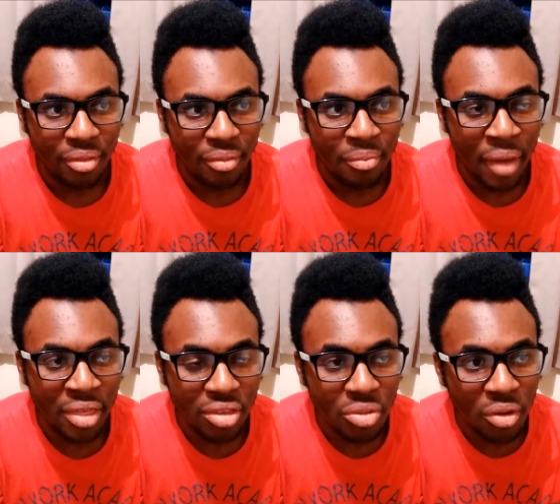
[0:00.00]

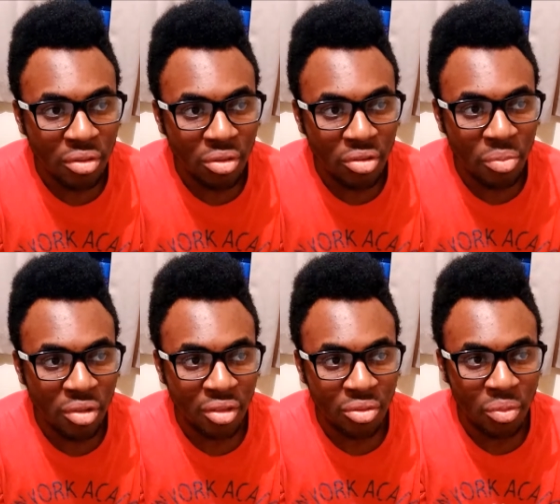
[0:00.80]
Maths is one of those
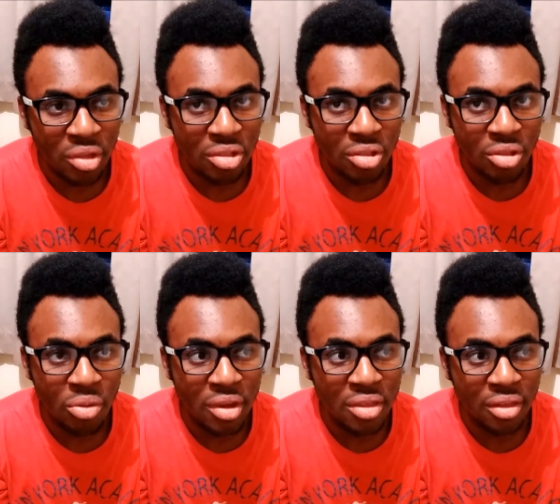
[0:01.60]
subjects which you
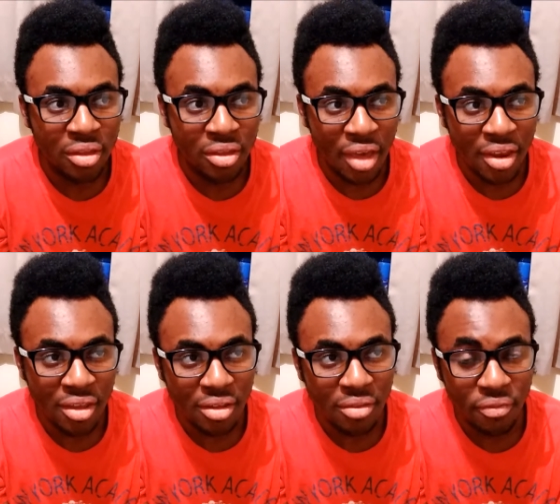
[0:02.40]
either get
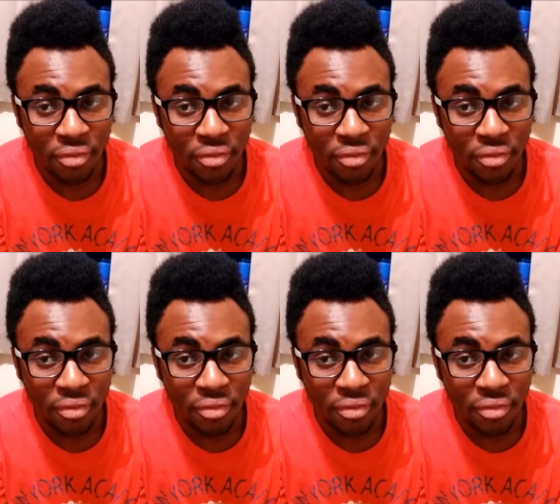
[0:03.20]
it